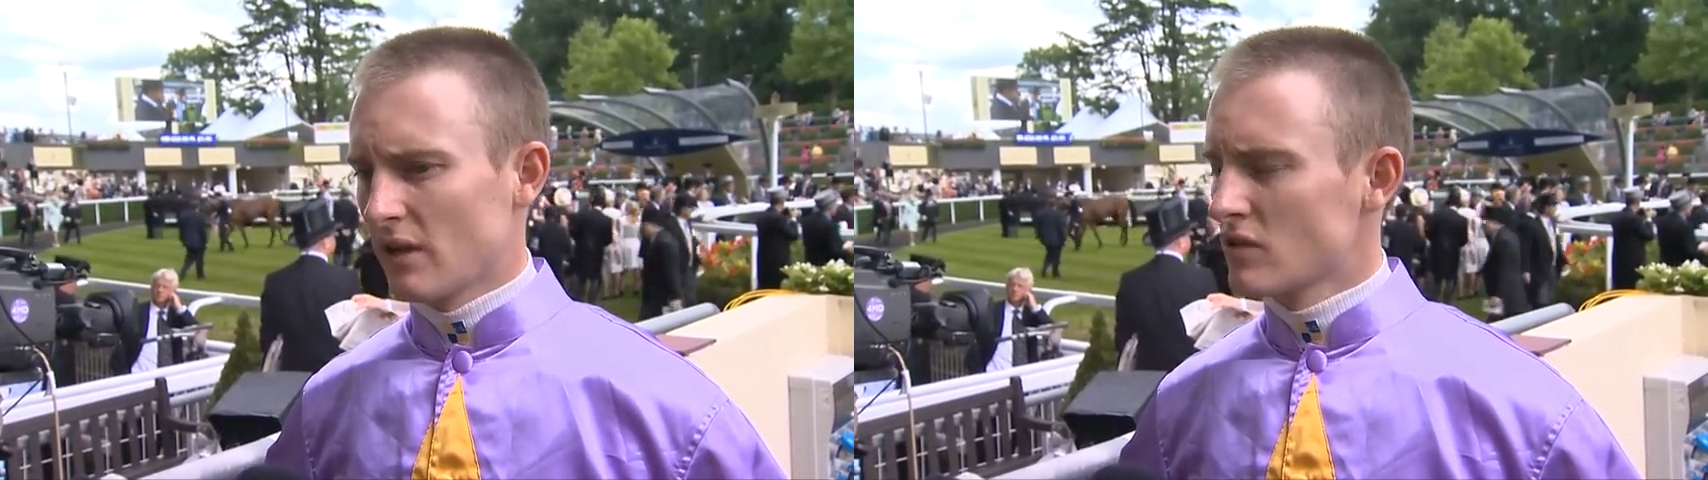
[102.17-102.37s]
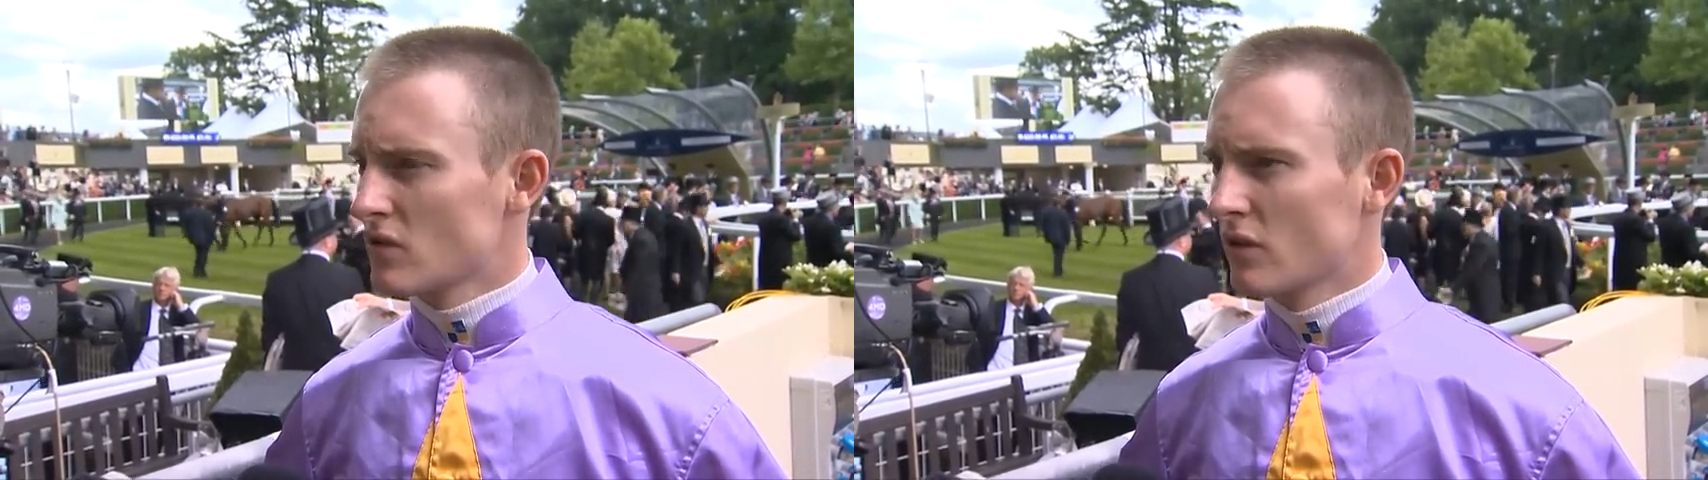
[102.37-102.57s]

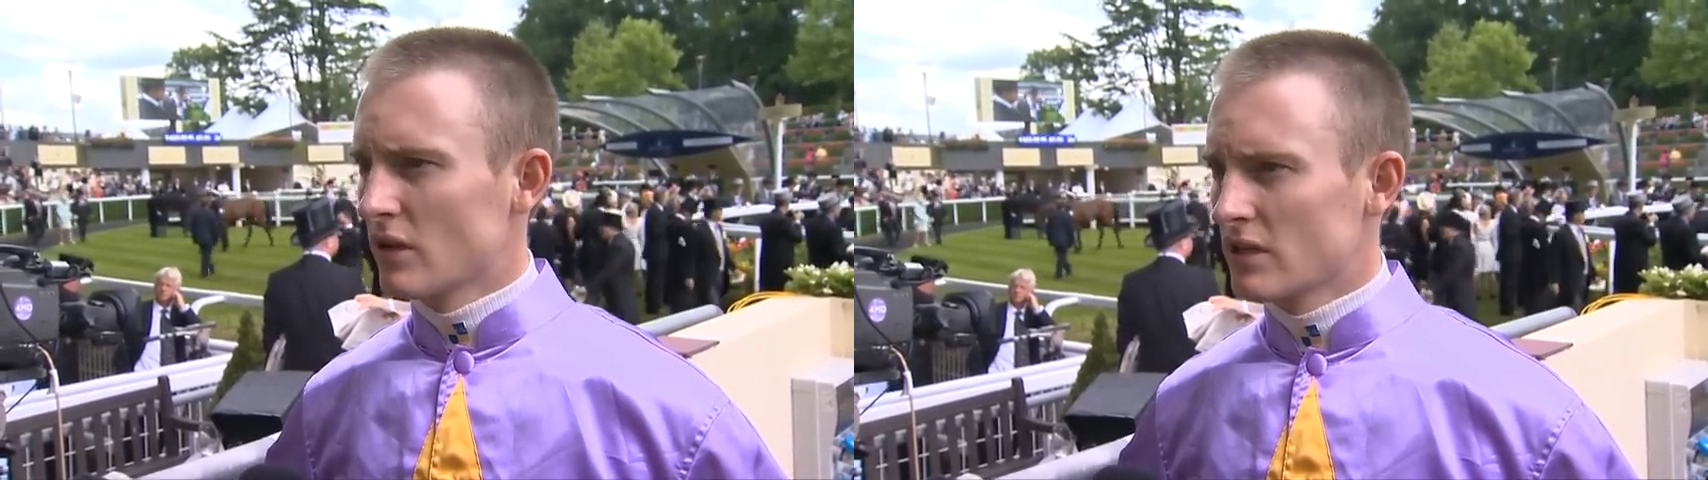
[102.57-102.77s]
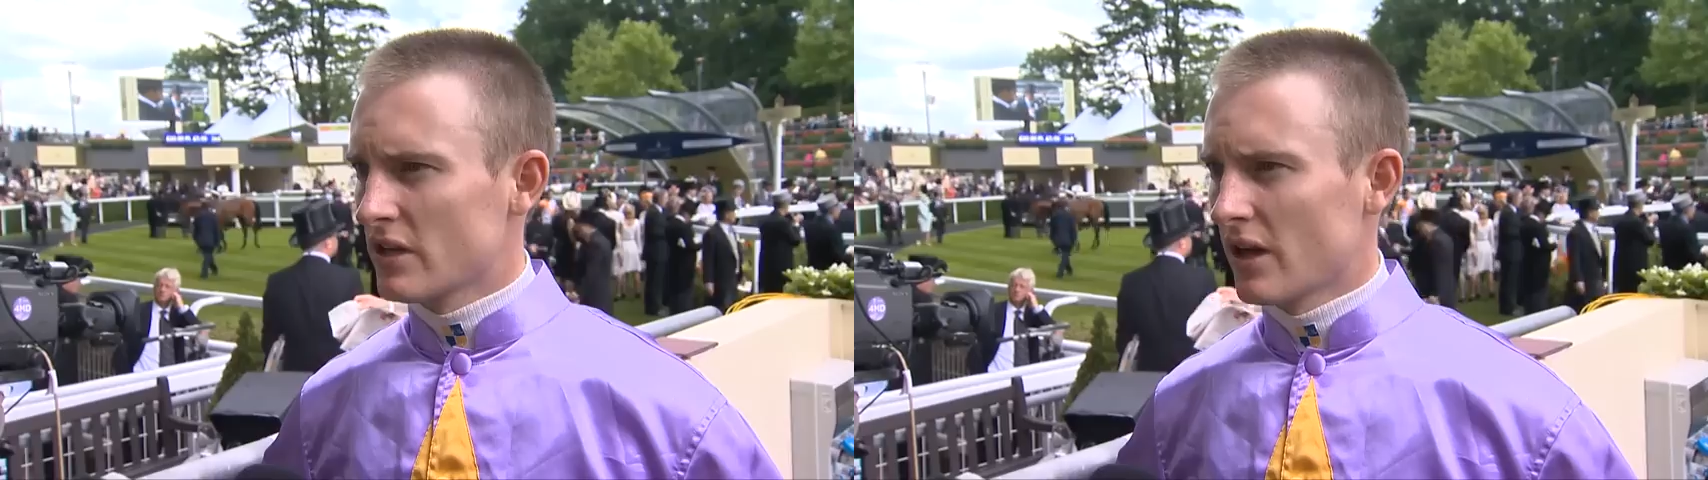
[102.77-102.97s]
even two
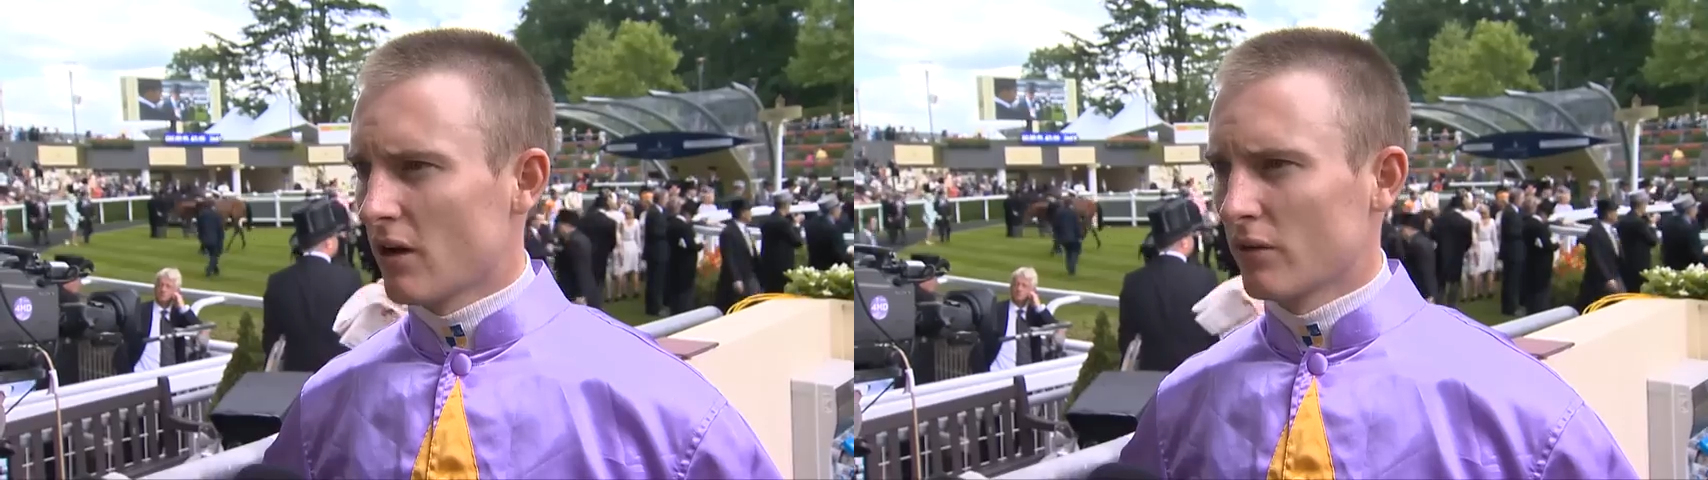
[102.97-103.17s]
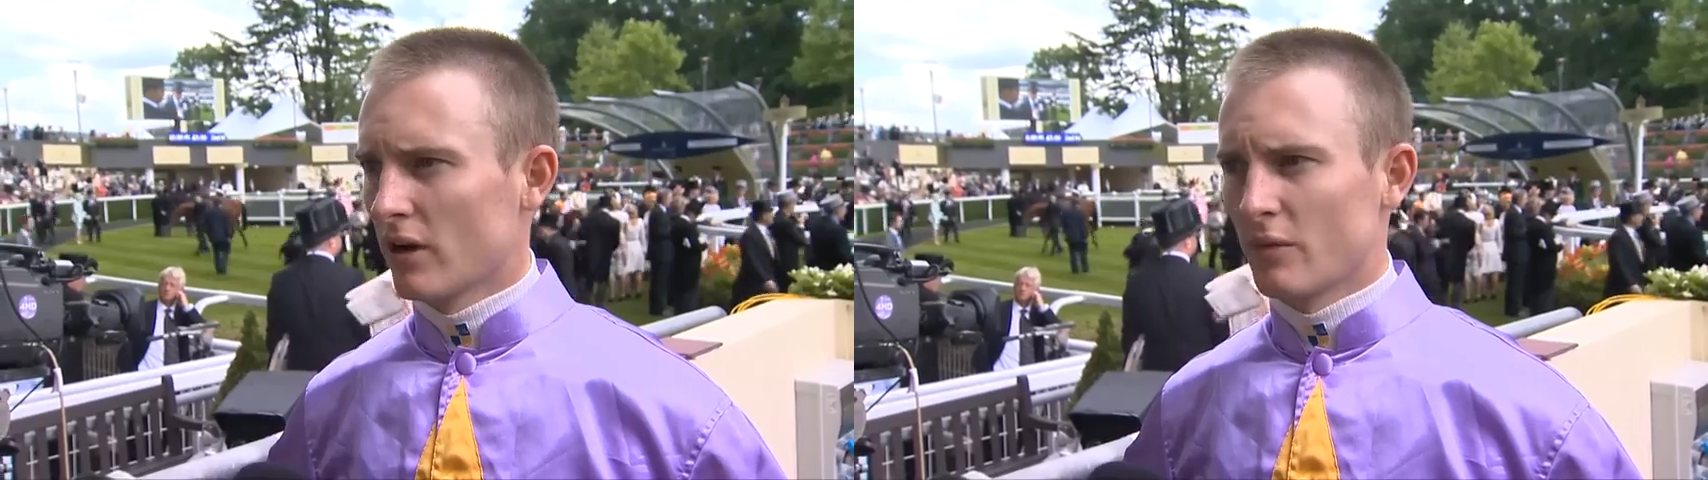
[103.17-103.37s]
years ago,
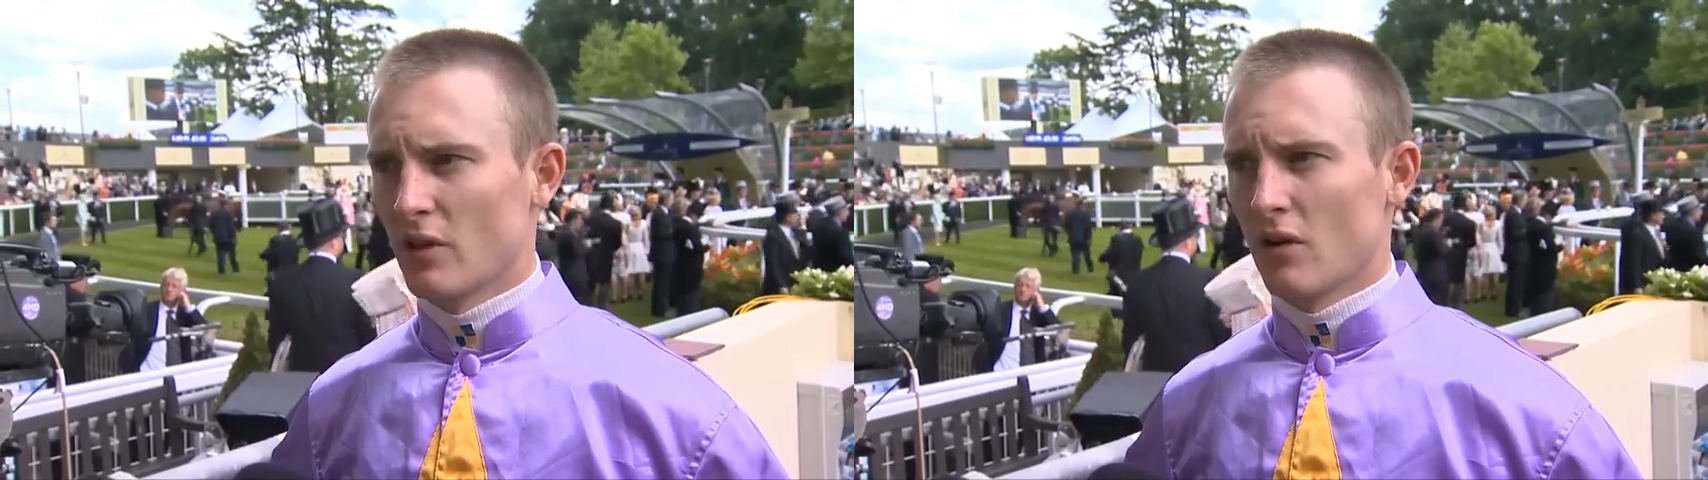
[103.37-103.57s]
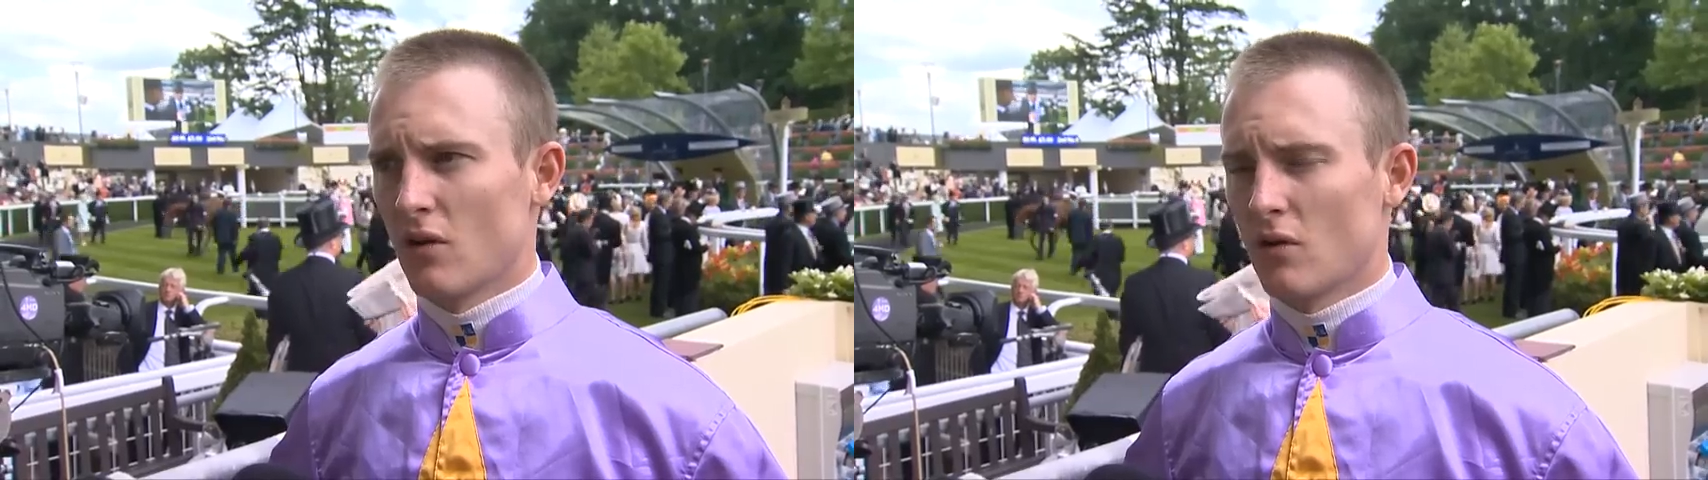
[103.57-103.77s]
I rode him
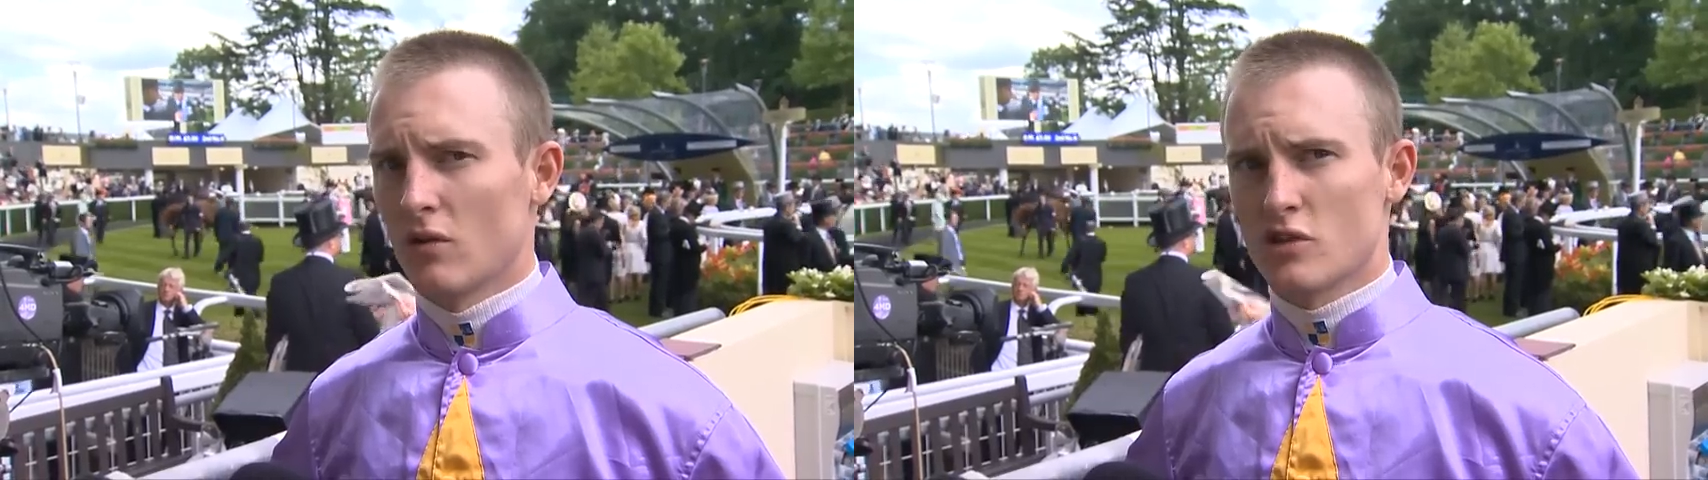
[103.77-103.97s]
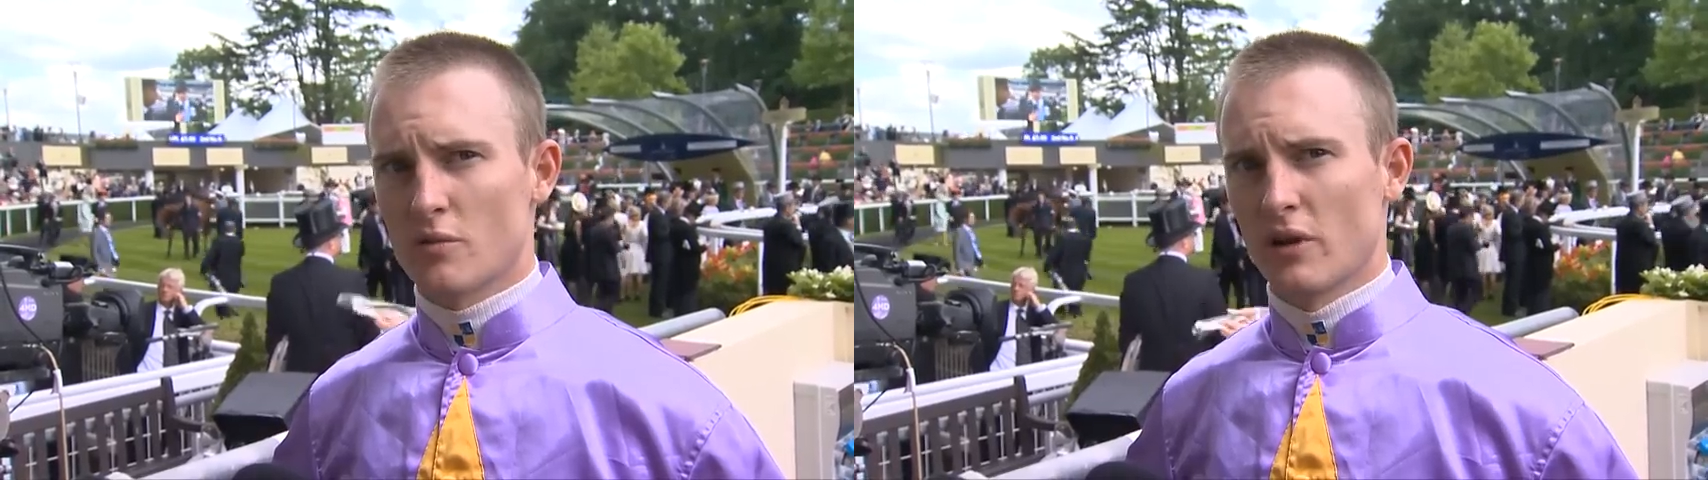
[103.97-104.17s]
in the Hong
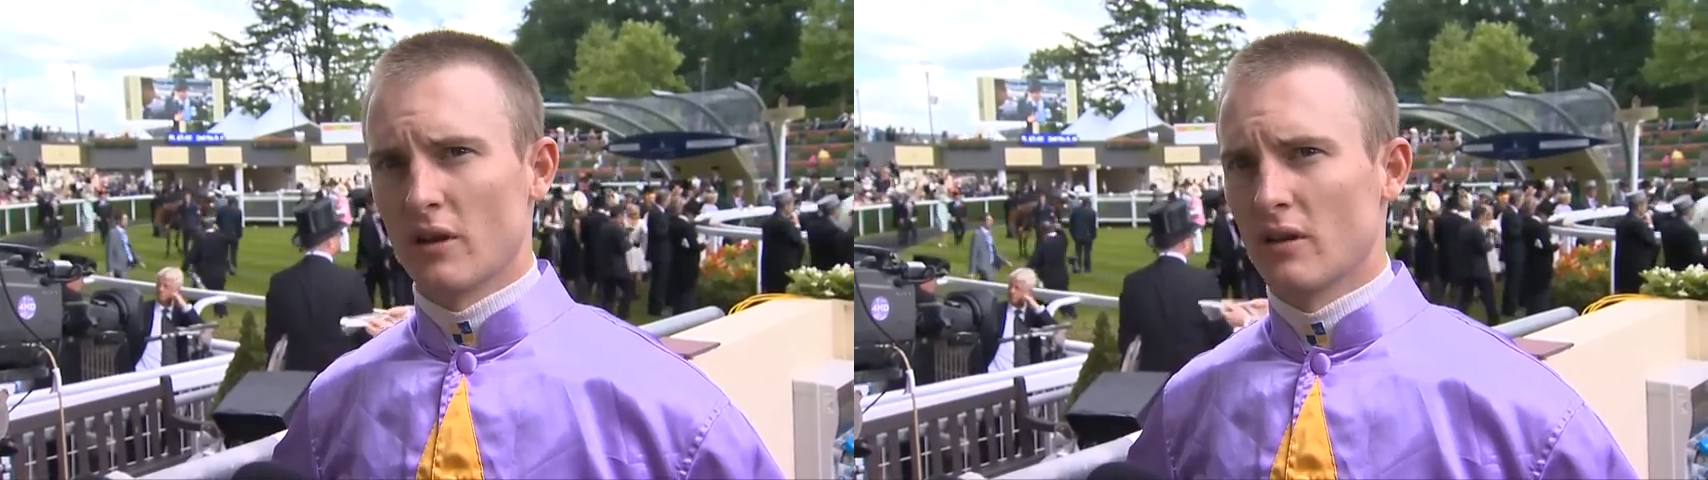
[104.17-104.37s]
Kong sprint,